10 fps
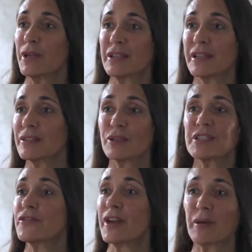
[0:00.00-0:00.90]
me into
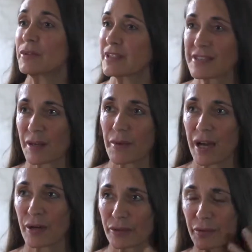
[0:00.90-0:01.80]
his family
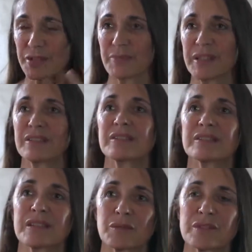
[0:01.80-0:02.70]
somehow. That was my
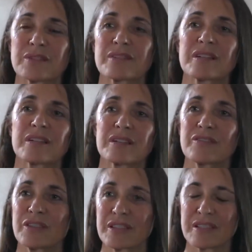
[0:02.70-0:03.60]
thought. I was
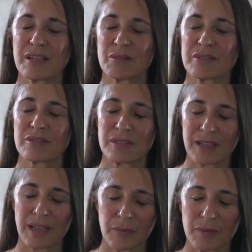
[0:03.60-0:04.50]
convinced that was going
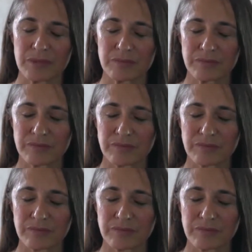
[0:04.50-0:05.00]
to happen.